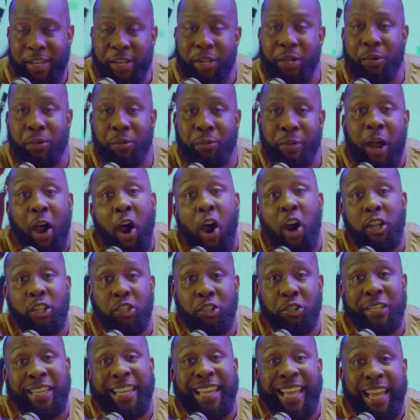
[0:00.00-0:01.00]
know, hard
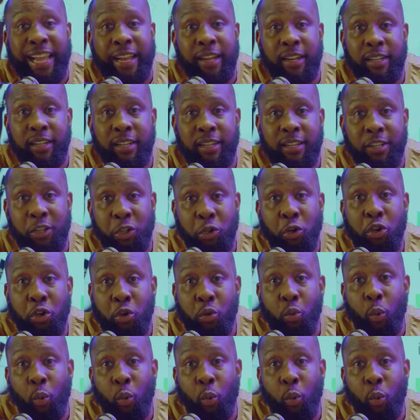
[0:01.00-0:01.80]
to get. You know, you